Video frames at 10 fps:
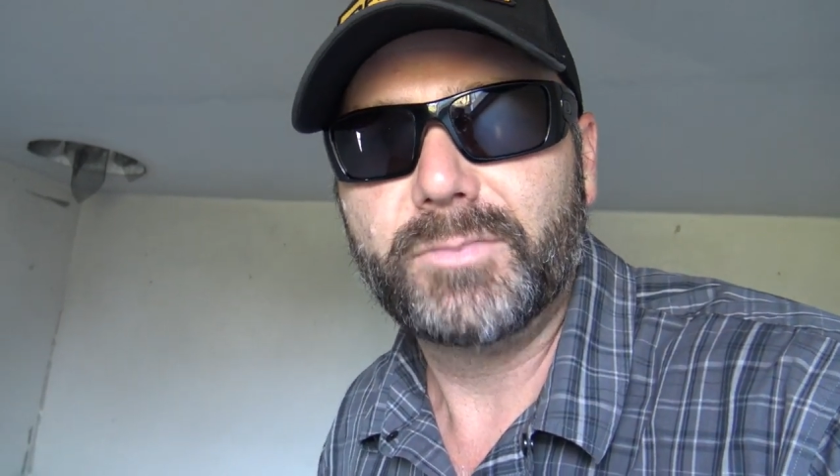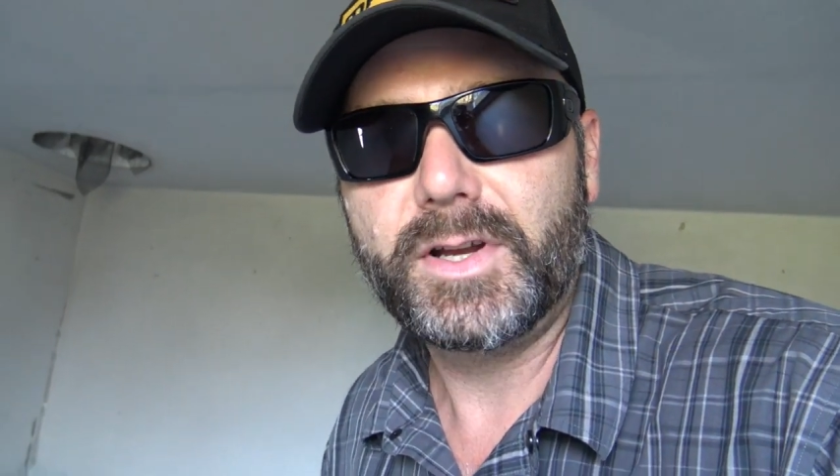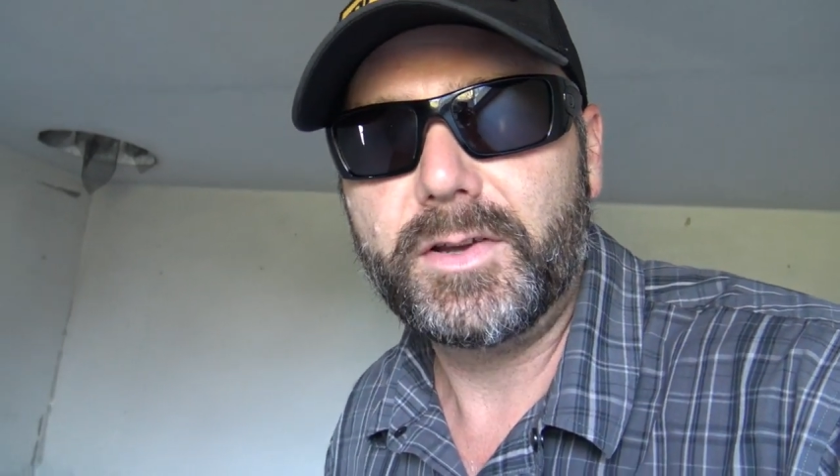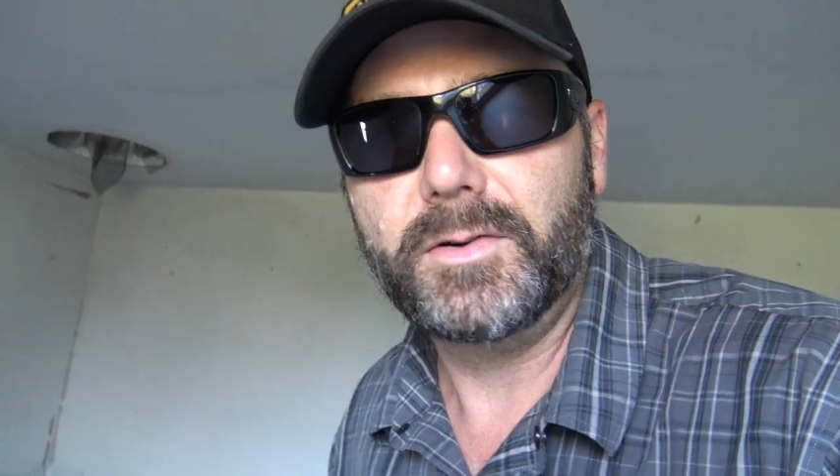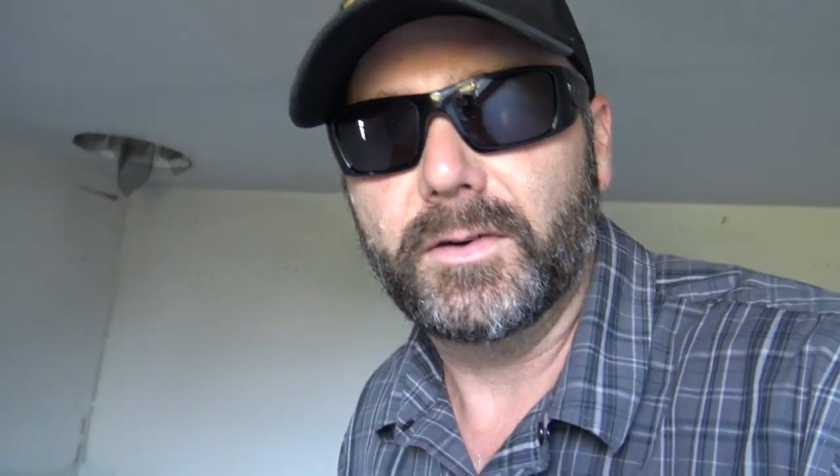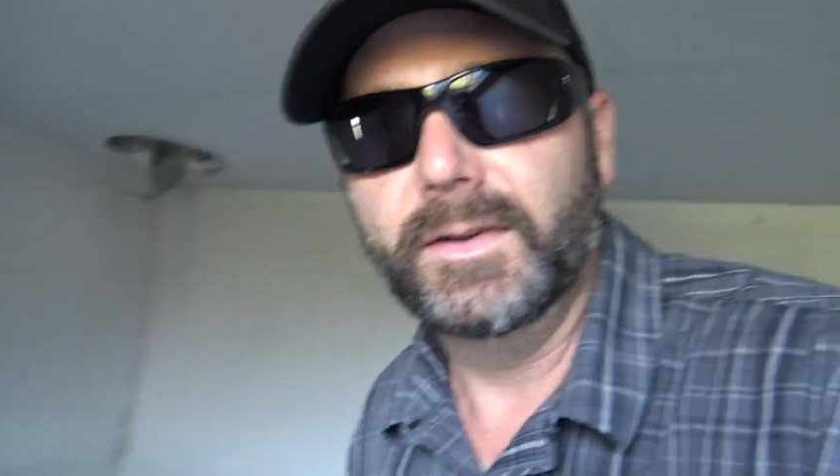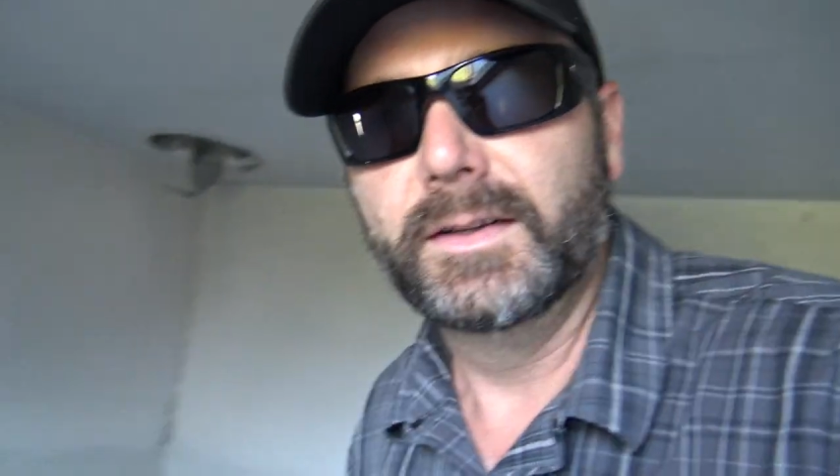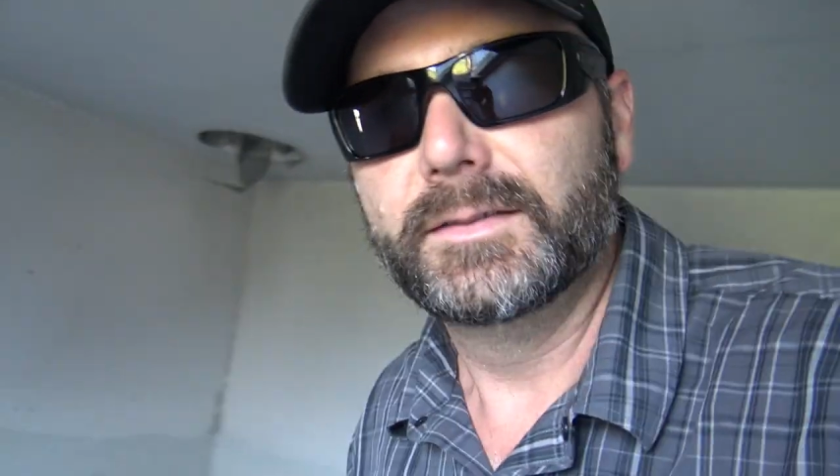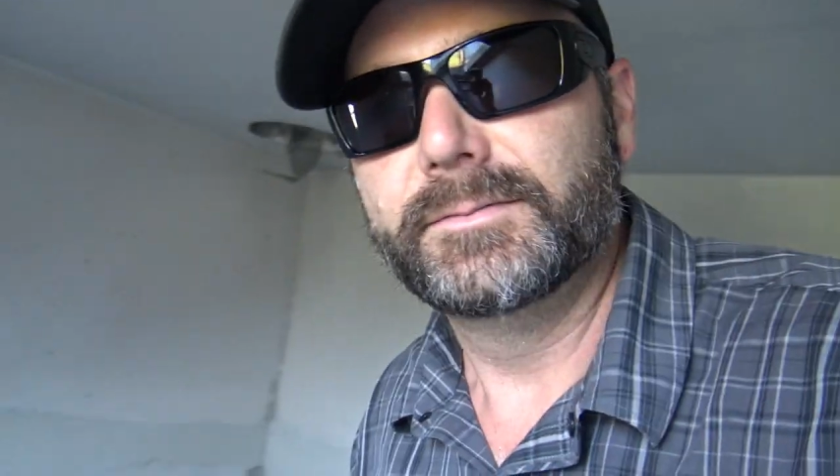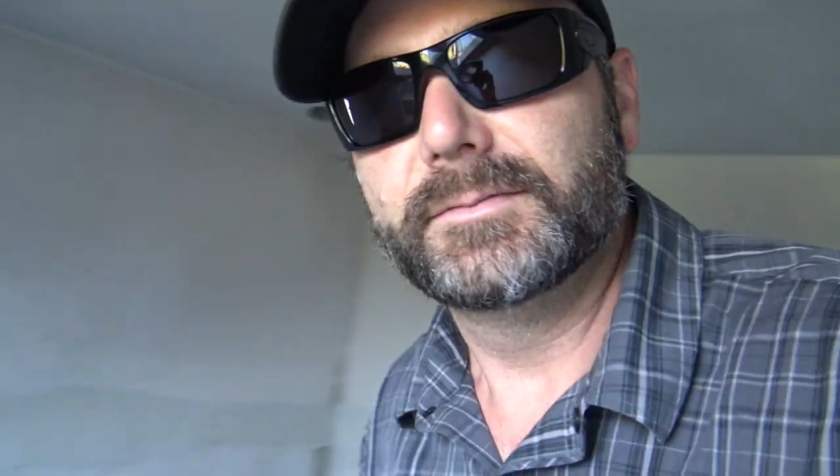Pretty cool.
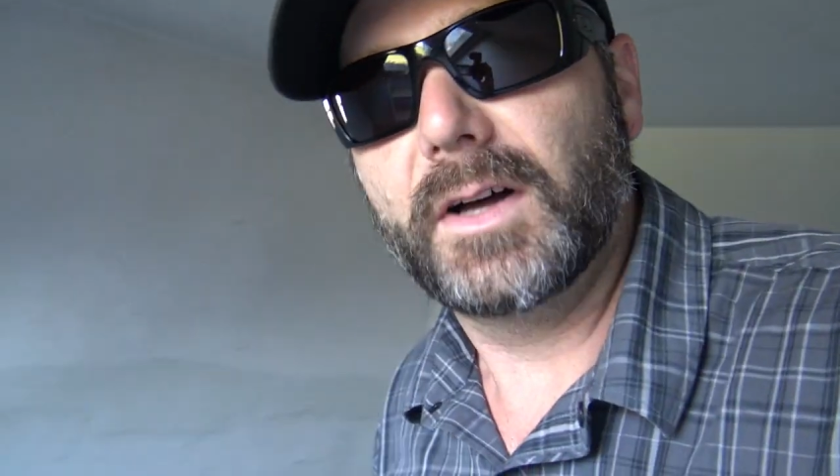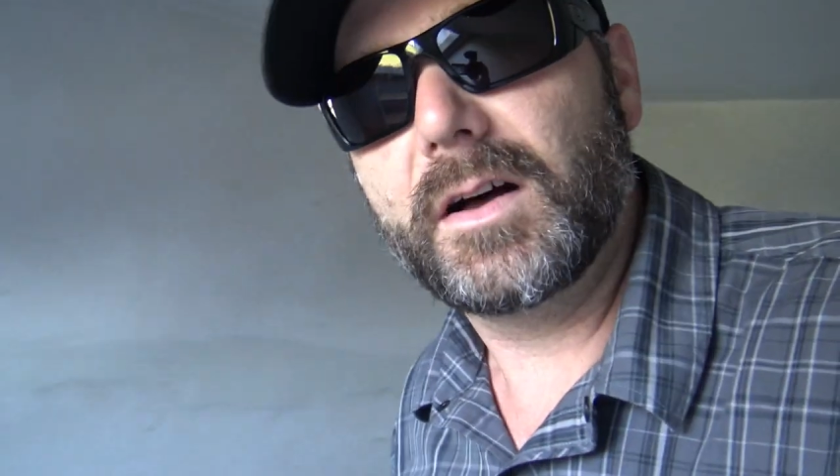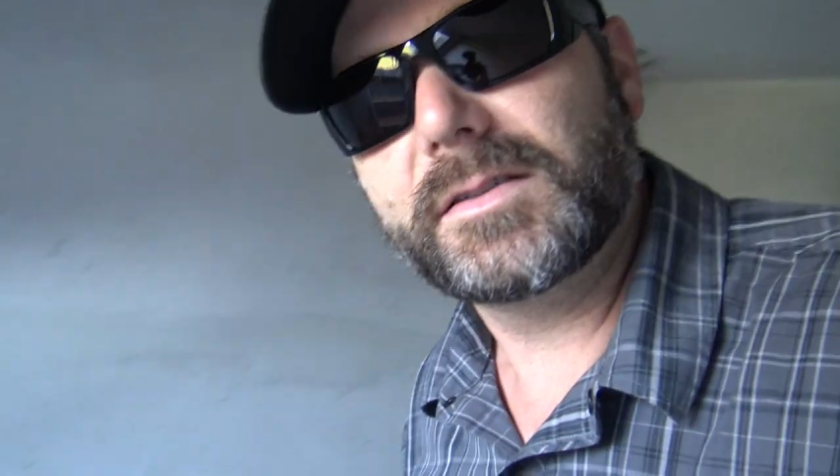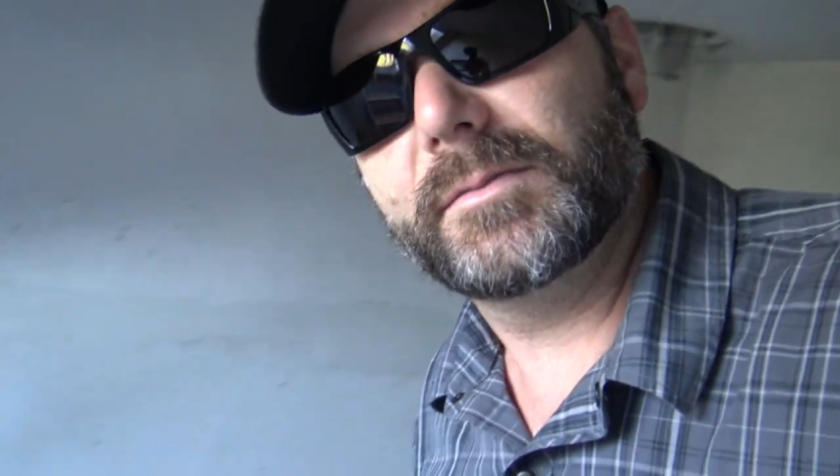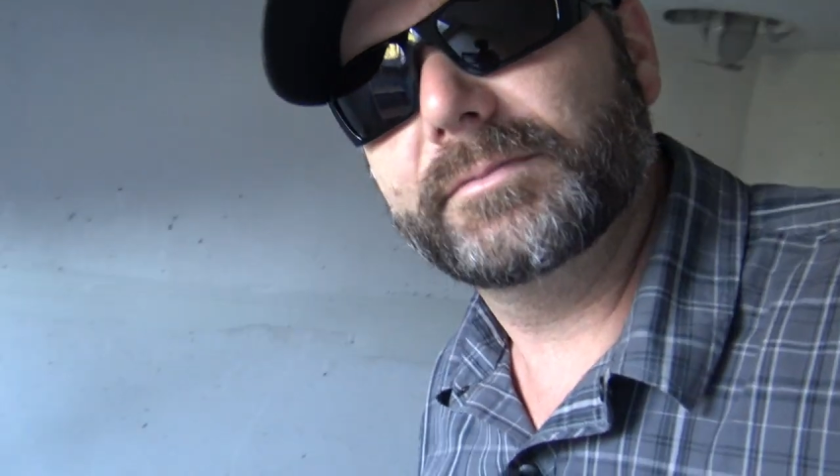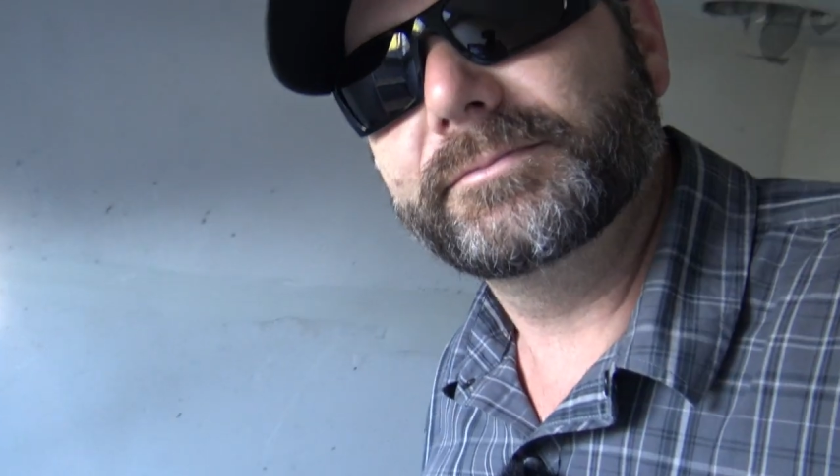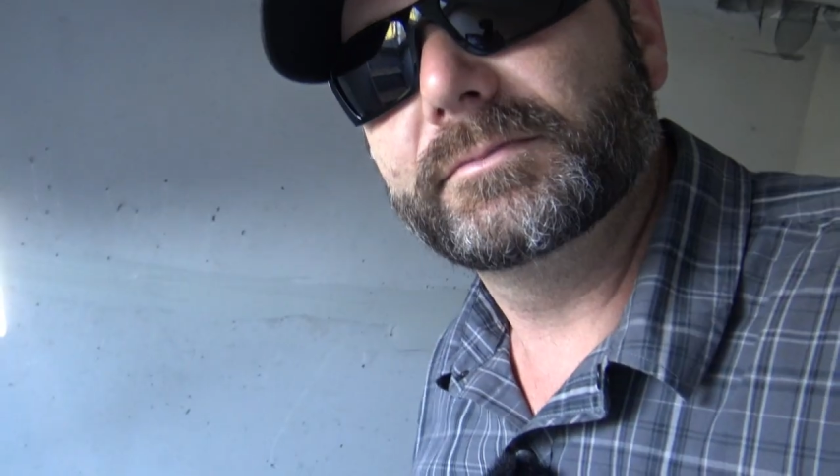Awesome